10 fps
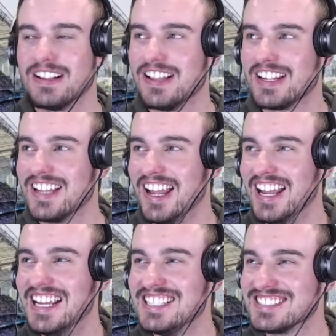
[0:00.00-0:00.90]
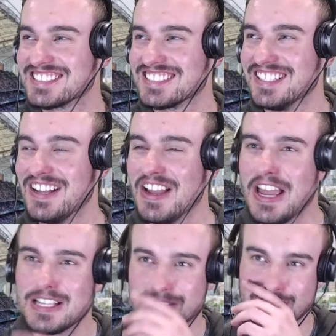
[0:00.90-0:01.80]
Like, he's
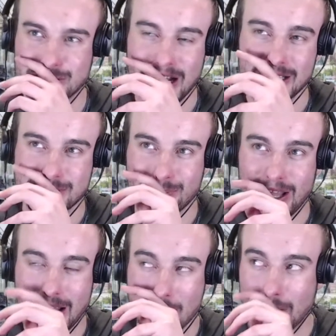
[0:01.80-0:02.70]
a strange player,